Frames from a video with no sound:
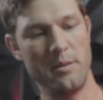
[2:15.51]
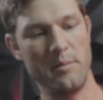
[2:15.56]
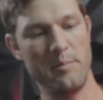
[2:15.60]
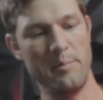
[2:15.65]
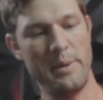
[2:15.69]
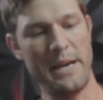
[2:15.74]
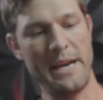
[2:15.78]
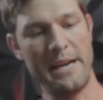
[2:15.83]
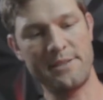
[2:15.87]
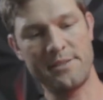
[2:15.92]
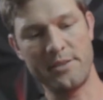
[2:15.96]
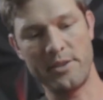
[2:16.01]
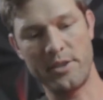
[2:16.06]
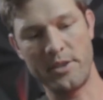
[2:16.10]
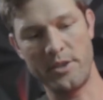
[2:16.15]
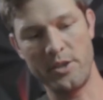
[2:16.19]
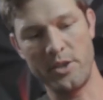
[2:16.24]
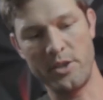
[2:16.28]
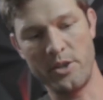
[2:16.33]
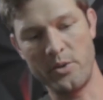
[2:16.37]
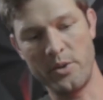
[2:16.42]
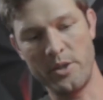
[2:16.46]
bats are going
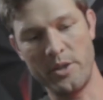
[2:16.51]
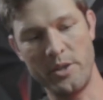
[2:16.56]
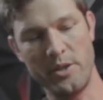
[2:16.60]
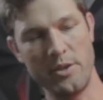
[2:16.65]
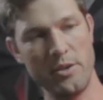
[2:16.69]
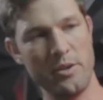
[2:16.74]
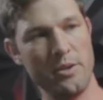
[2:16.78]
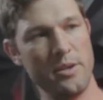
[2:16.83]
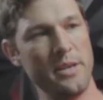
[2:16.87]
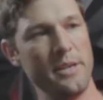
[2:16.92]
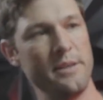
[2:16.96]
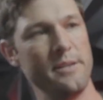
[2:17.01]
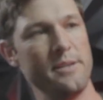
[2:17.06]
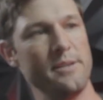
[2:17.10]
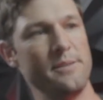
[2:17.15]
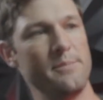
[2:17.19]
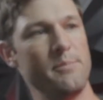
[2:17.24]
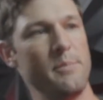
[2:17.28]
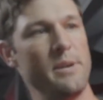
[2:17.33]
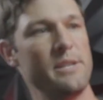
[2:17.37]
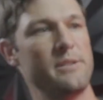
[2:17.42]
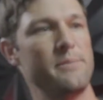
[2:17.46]
to go here in
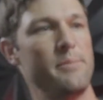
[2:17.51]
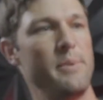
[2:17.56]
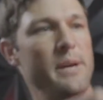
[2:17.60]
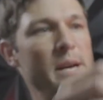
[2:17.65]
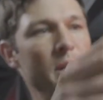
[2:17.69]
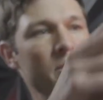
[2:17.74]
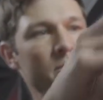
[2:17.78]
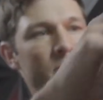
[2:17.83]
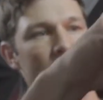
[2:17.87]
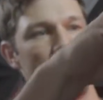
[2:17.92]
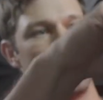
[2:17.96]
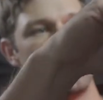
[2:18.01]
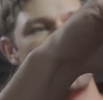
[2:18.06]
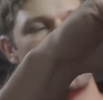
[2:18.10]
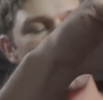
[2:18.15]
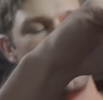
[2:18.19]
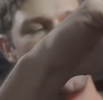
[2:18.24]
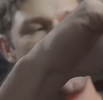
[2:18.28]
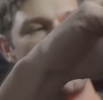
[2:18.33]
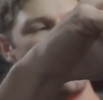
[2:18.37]
these mesh pouches